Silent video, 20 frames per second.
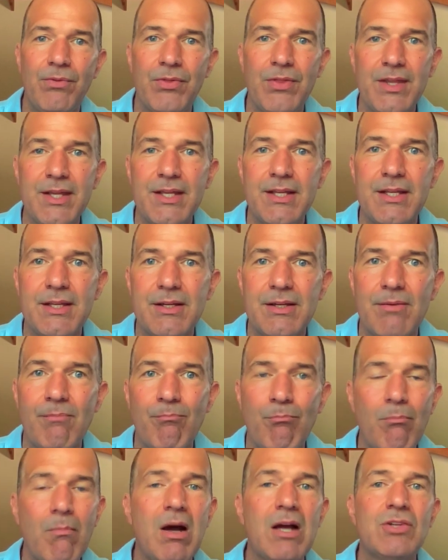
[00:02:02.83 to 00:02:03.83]
the
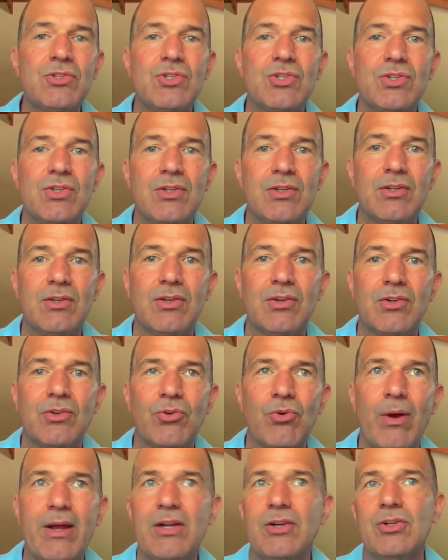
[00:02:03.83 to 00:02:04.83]
much
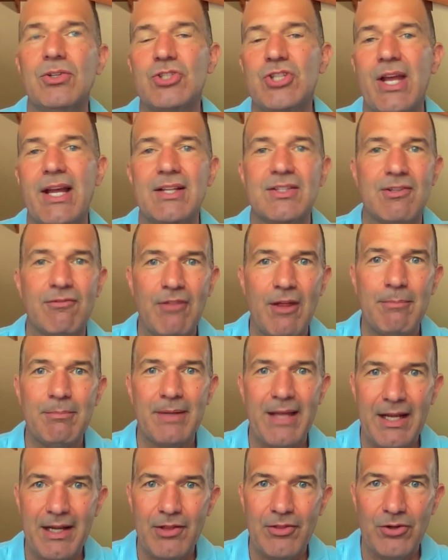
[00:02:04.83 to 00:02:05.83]
greater chance of them
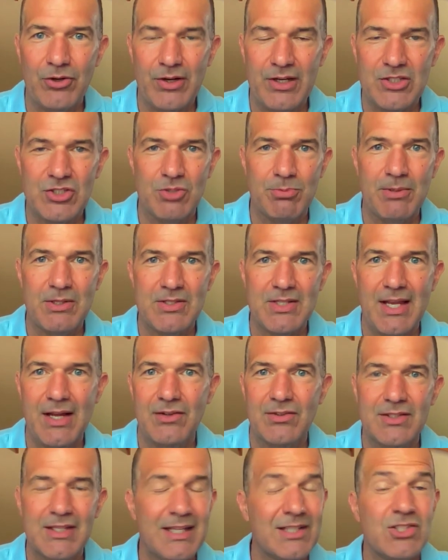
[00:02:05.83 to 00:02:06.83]
getting their instruments out.
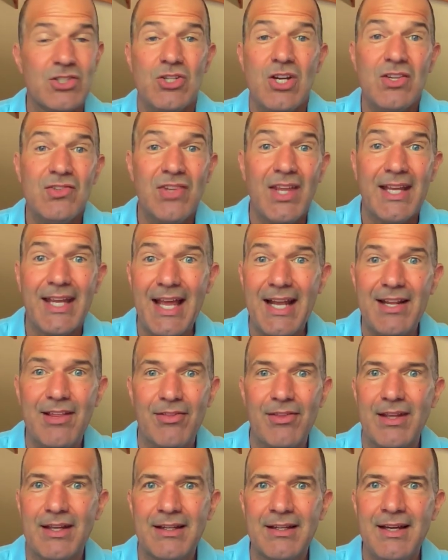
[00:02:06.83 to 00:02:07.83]
It's just like
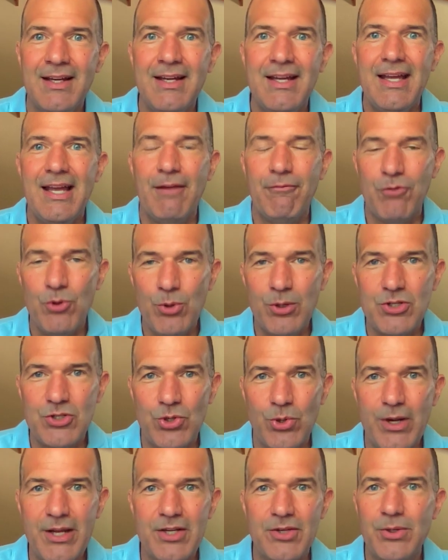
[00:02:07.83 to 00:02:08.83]
anything. If you
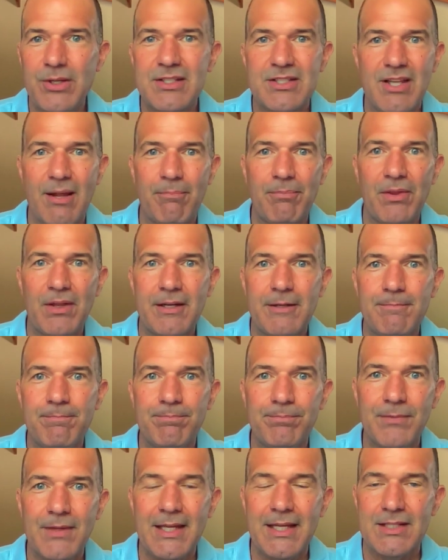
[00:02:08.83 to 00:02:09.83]
enjoy doing something,
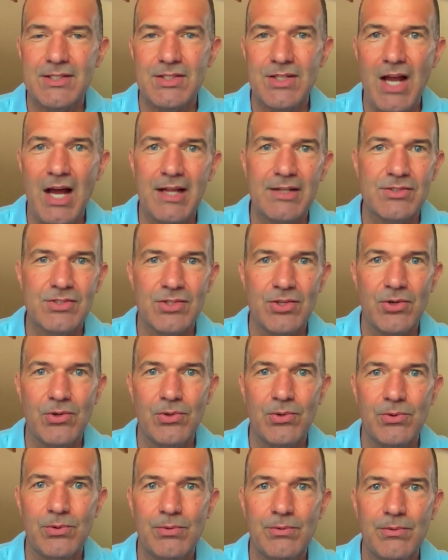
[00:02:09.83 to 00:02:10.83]
it's not
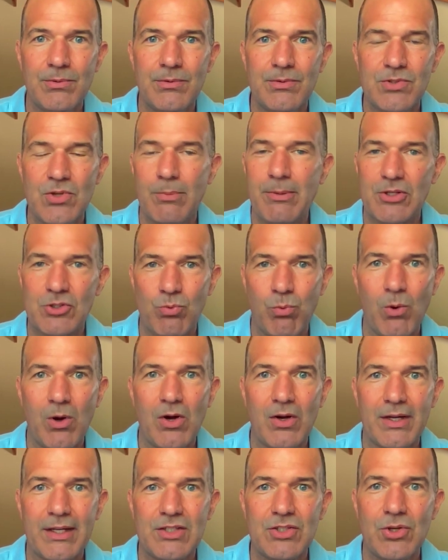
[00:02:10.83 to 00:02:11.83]
so much
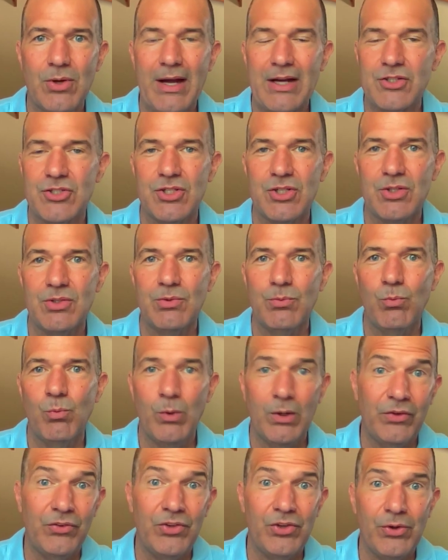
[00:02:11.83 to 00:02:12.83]
work and you actually
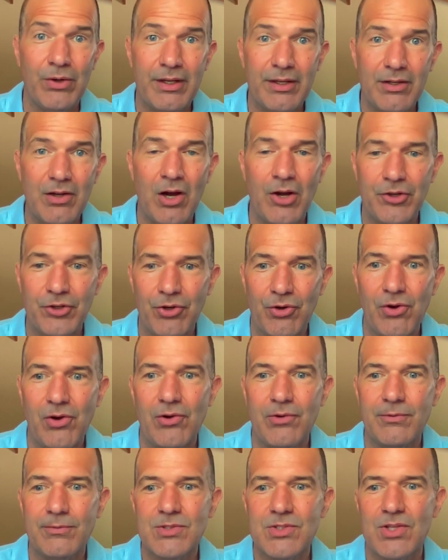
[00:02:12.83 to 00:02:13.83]
will do it on your
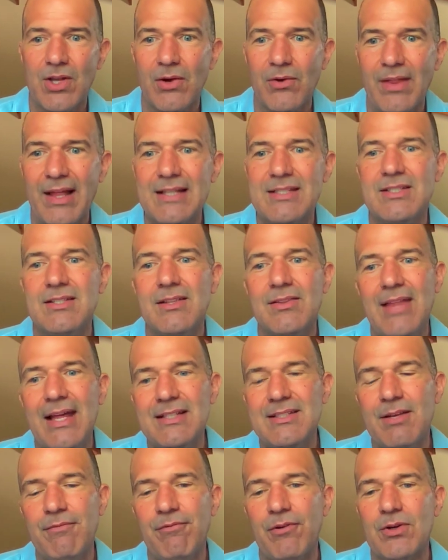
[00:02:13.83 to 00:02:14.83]
own. So that's
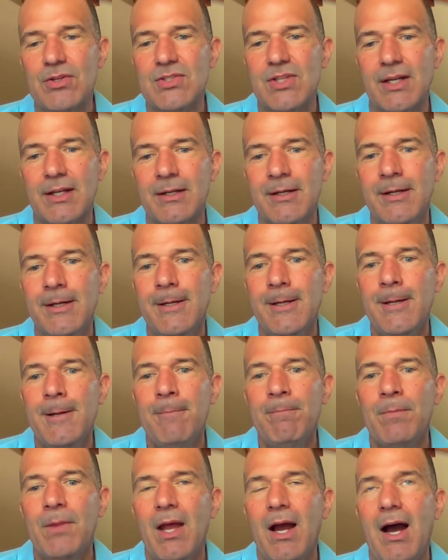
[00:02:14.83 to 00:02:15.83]
the first thing.
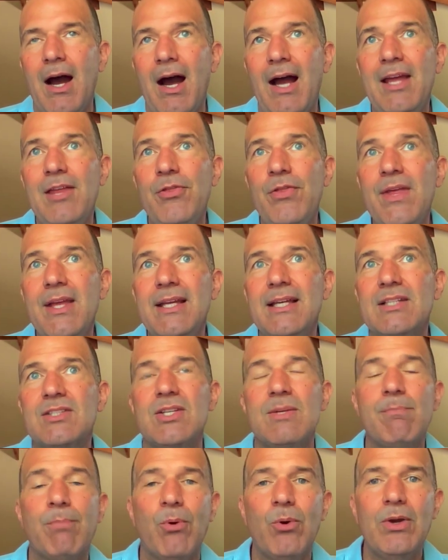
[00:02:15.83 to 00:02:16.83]
I think it's
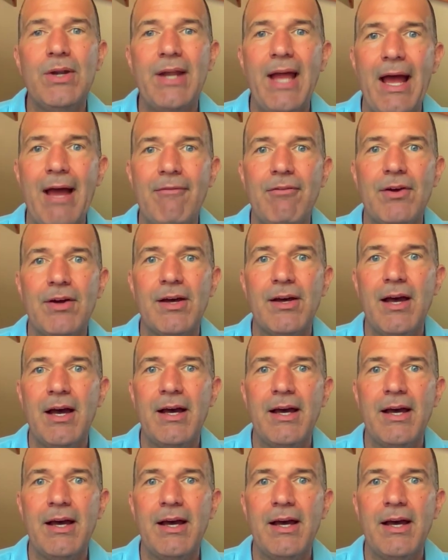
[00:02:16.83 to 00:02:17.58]
important to have a